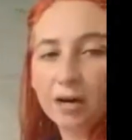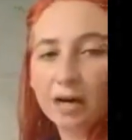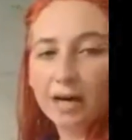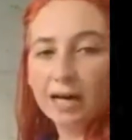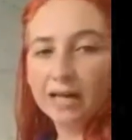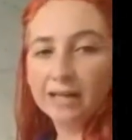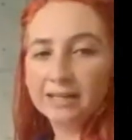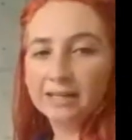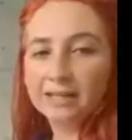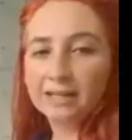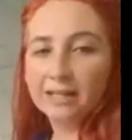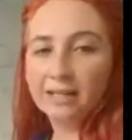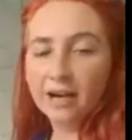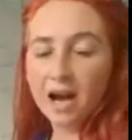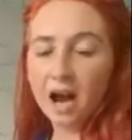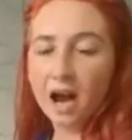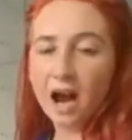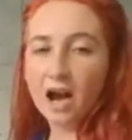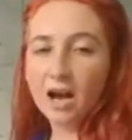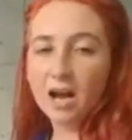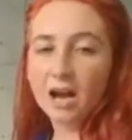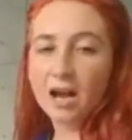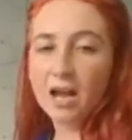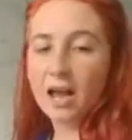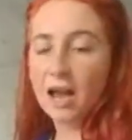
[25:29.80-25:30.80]
It's
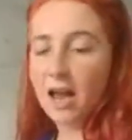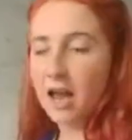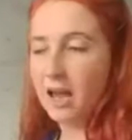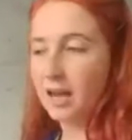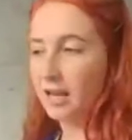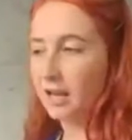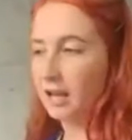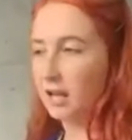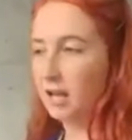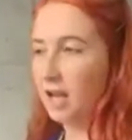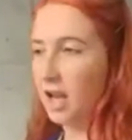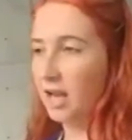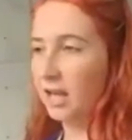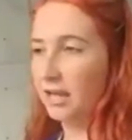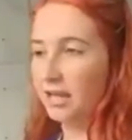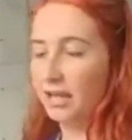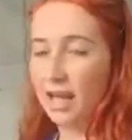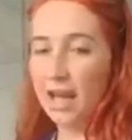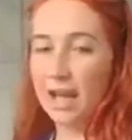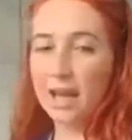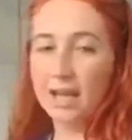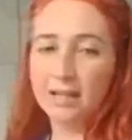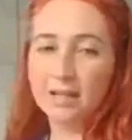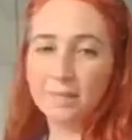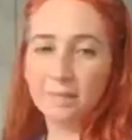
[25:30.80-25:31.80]
not a, a
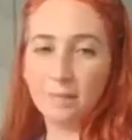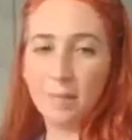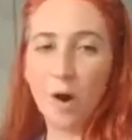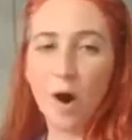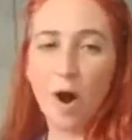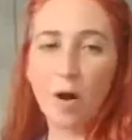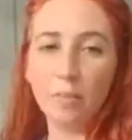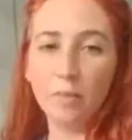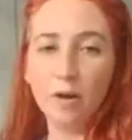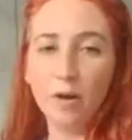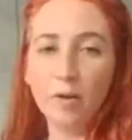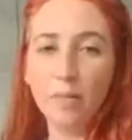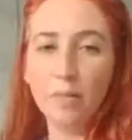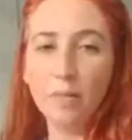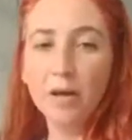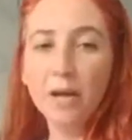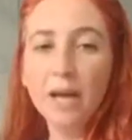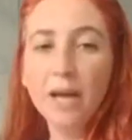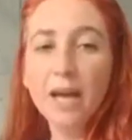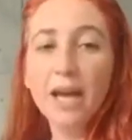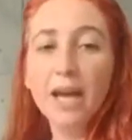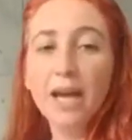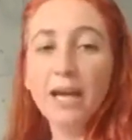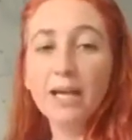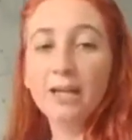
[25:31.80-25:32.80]
case problem.
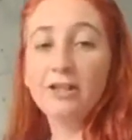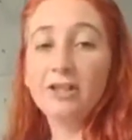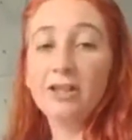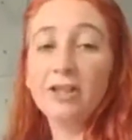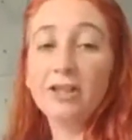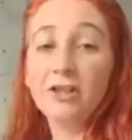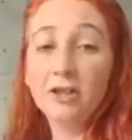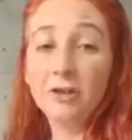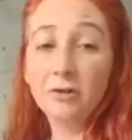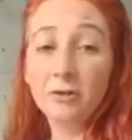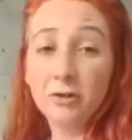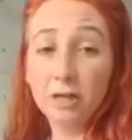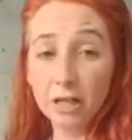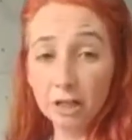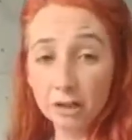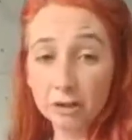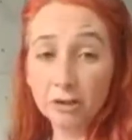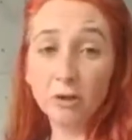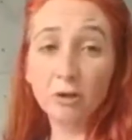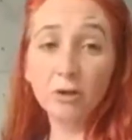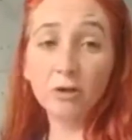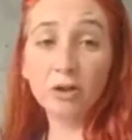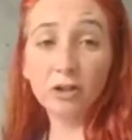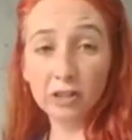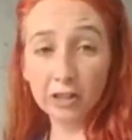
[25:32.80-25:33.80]
It's a
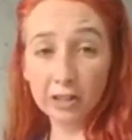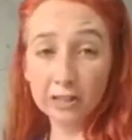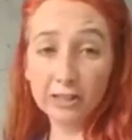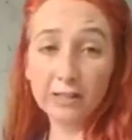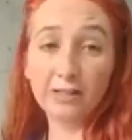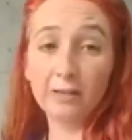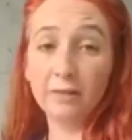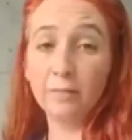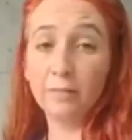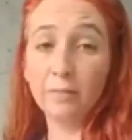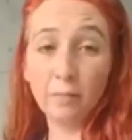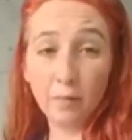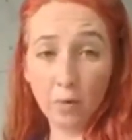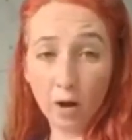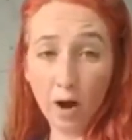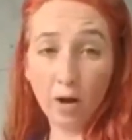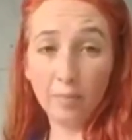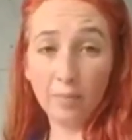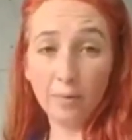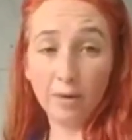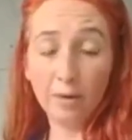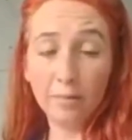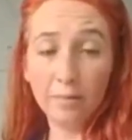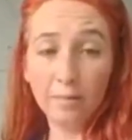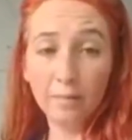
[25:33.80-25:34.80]
judicial system
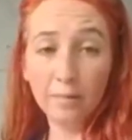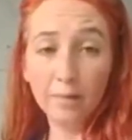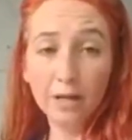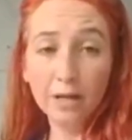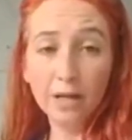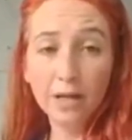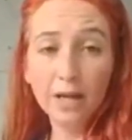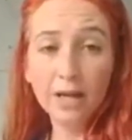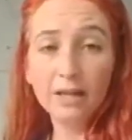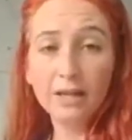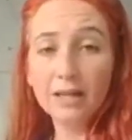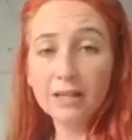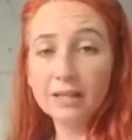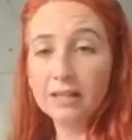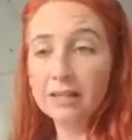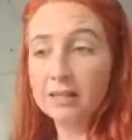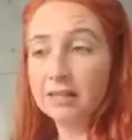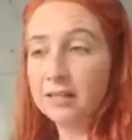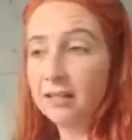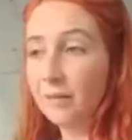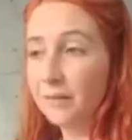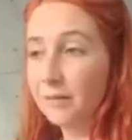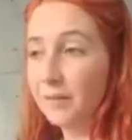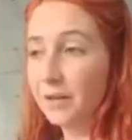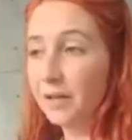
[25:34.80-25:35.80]
problem. This is
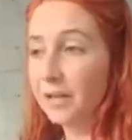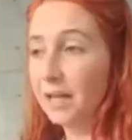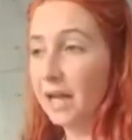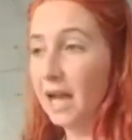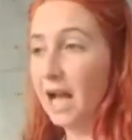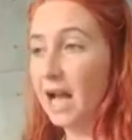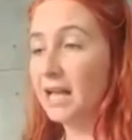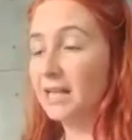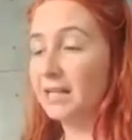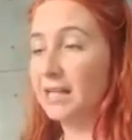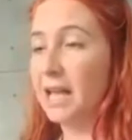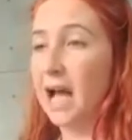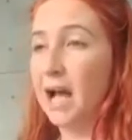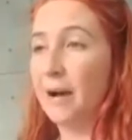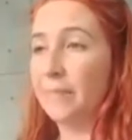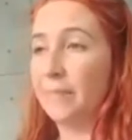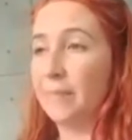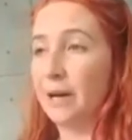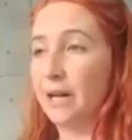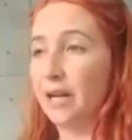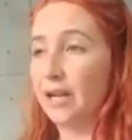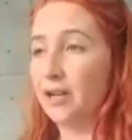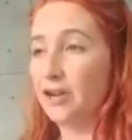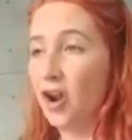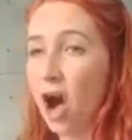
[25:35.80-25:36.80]
something that is
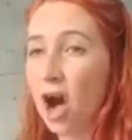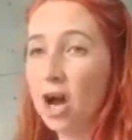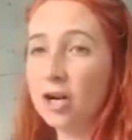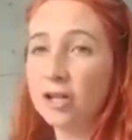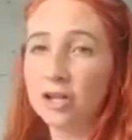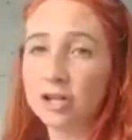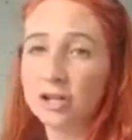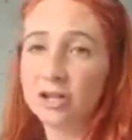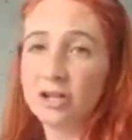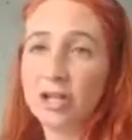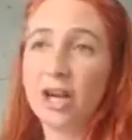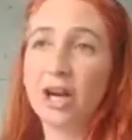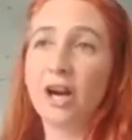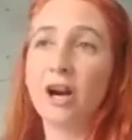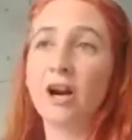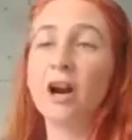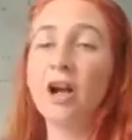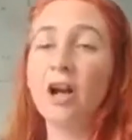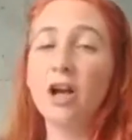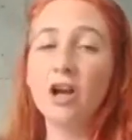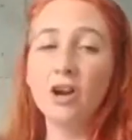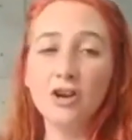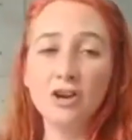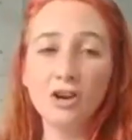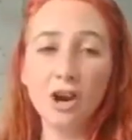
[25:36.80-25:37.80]
happening not just here,
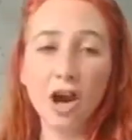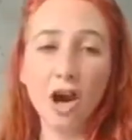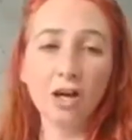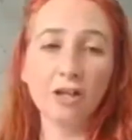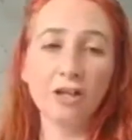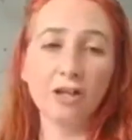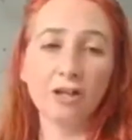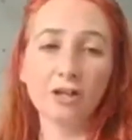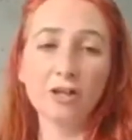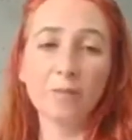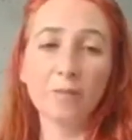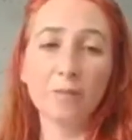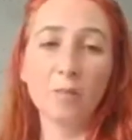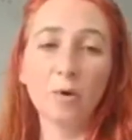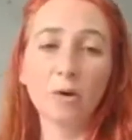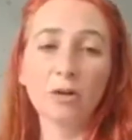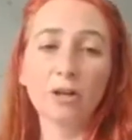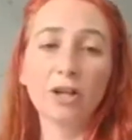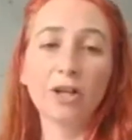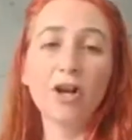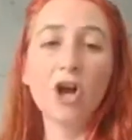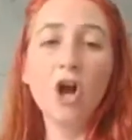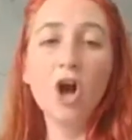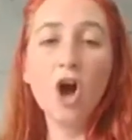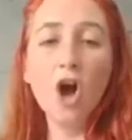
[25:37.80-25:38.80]
not just in
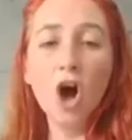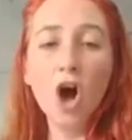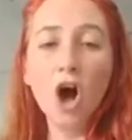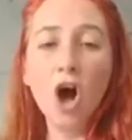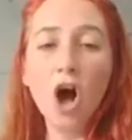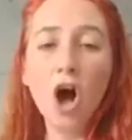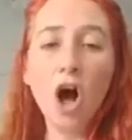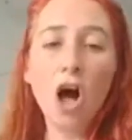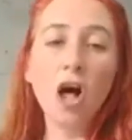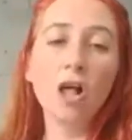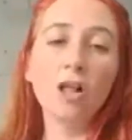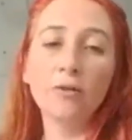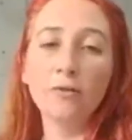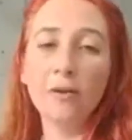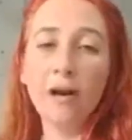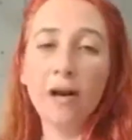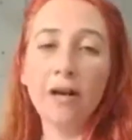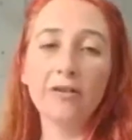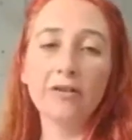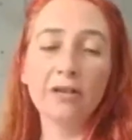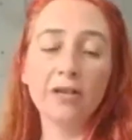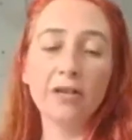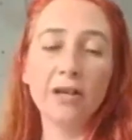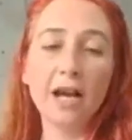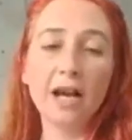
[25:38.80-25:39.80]
Portland, all around
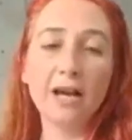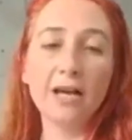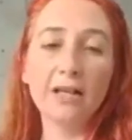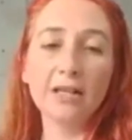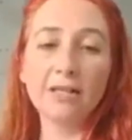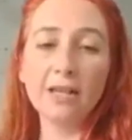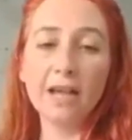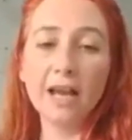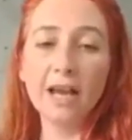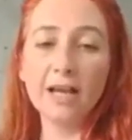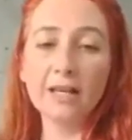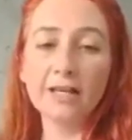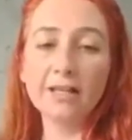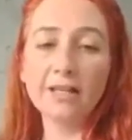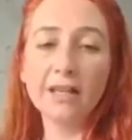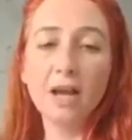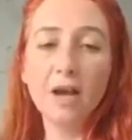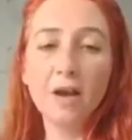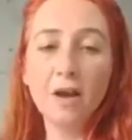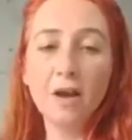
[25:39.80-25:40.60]
the United States.